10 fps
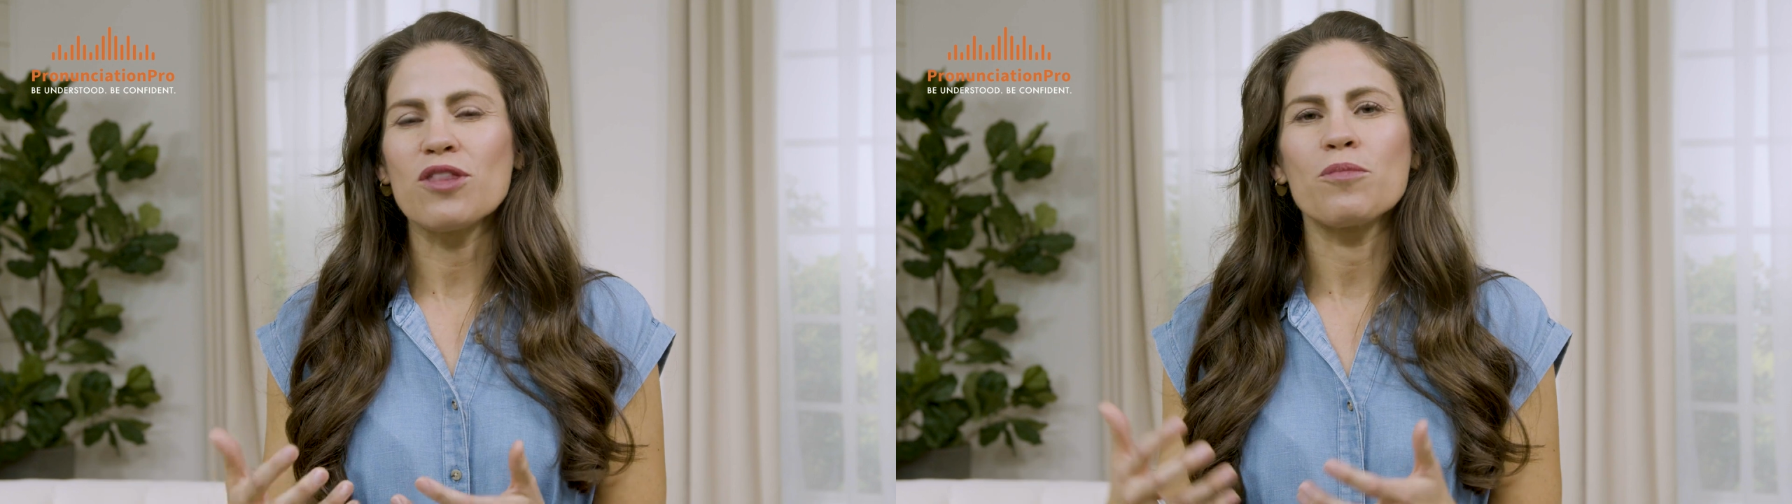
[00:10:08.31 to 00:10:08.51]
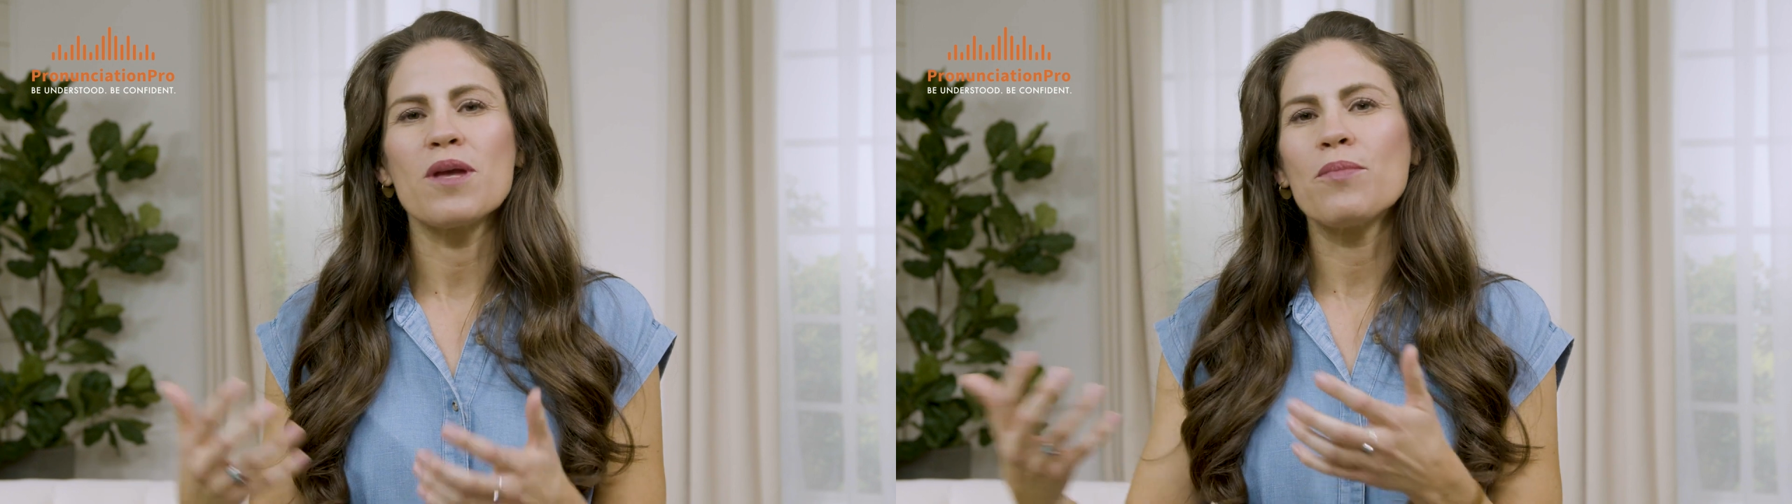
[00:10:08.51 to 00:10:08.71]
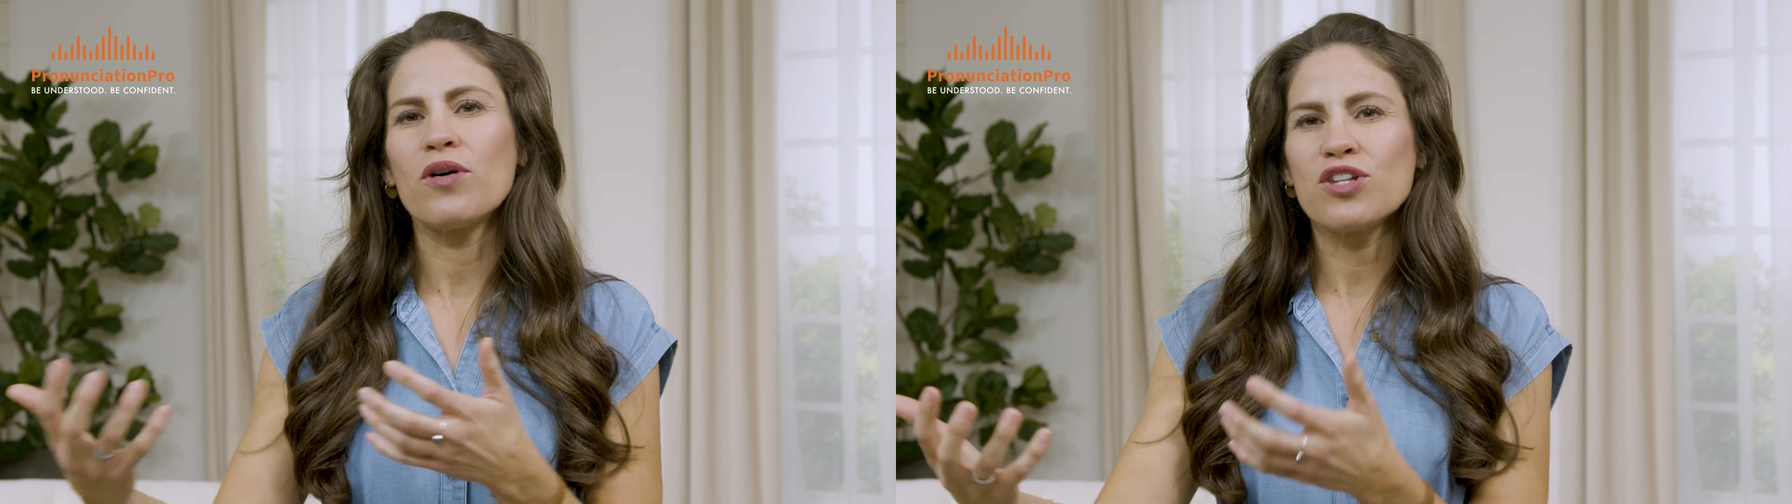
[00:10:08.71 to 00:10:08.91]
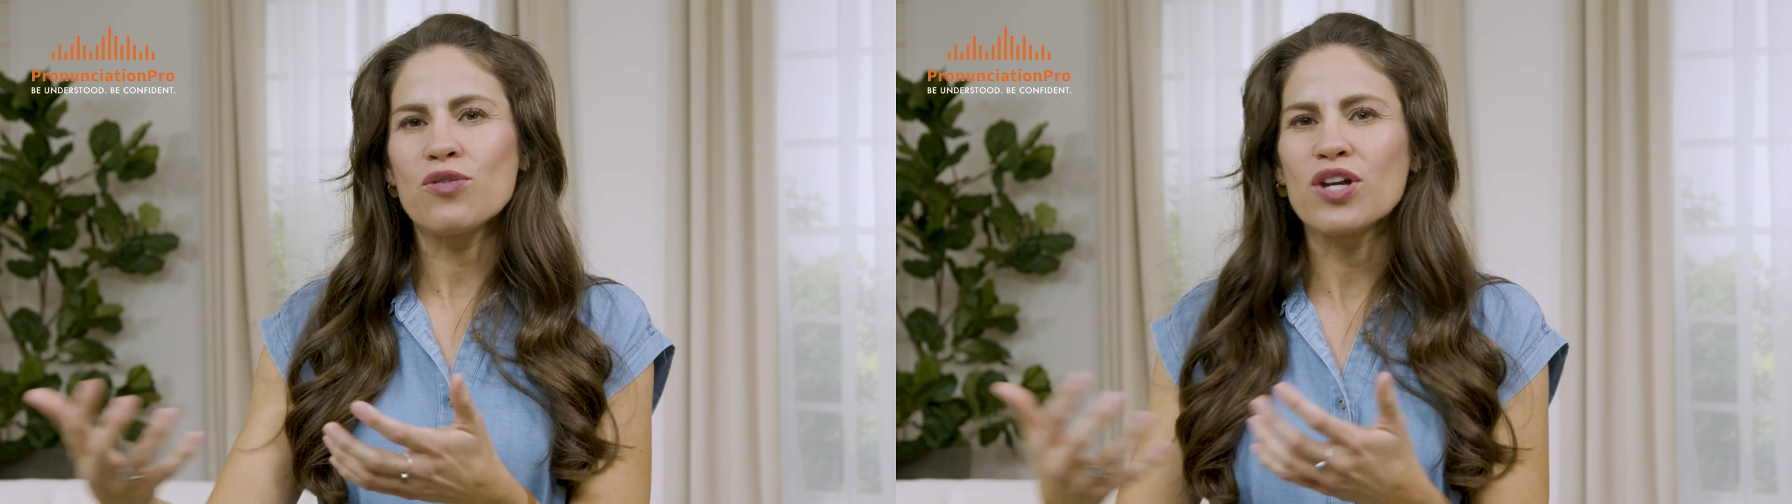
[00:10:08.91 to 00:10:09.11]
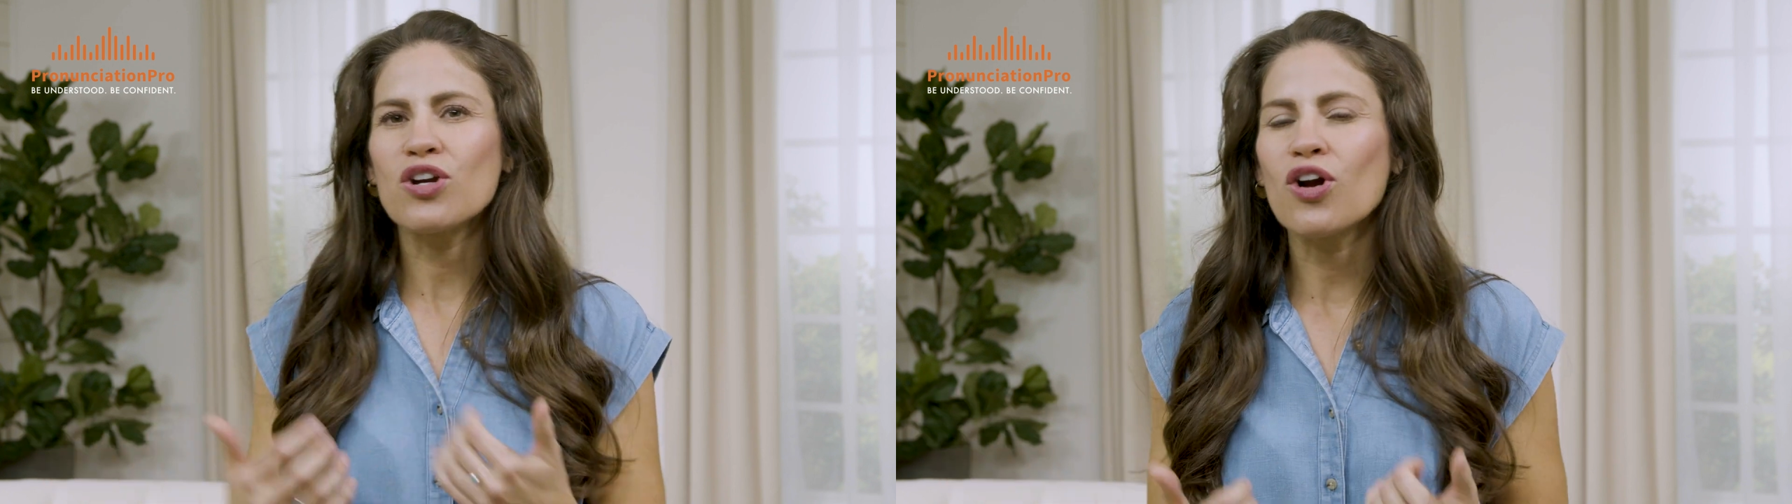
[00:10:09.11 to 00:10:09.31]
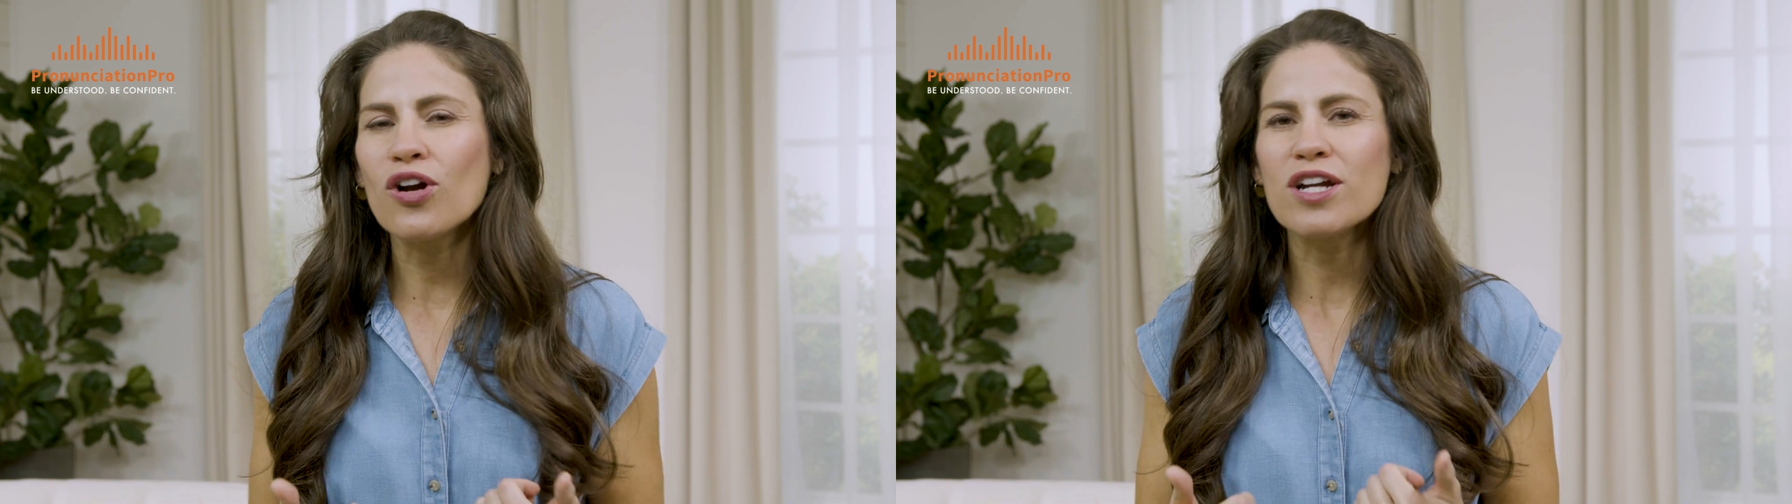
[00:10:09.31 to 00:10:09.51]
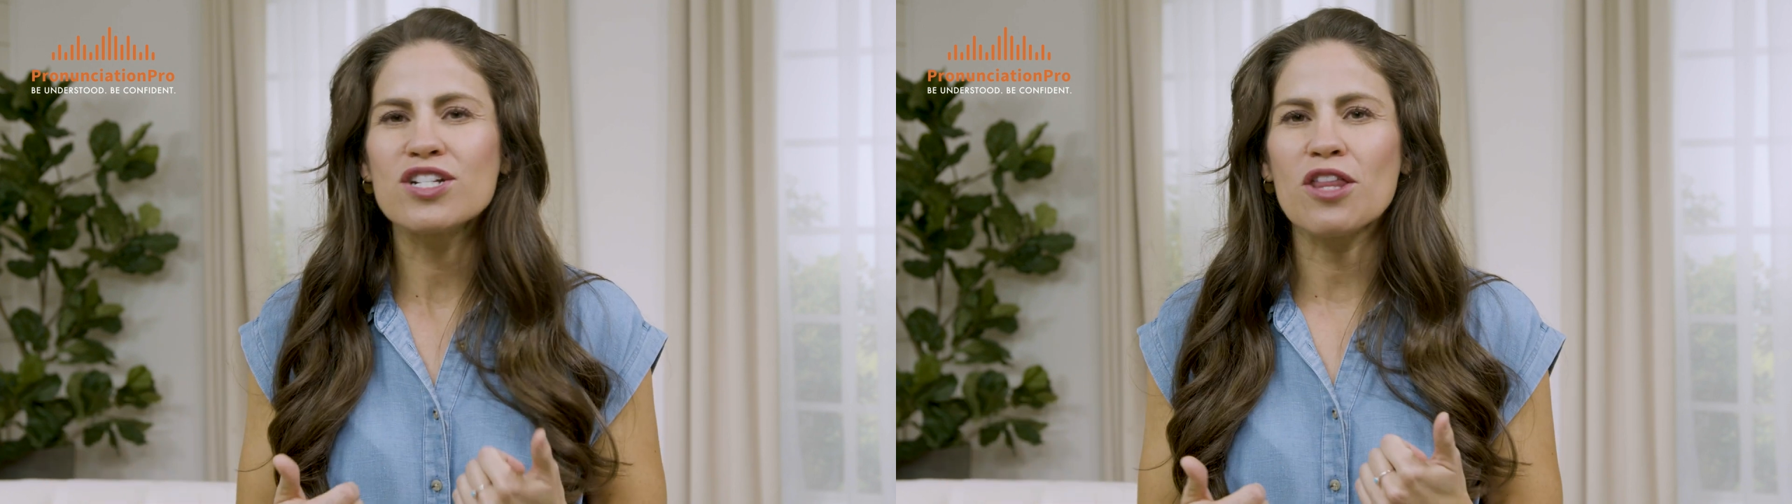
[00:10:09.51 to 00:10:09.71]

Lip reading: other people and you encourage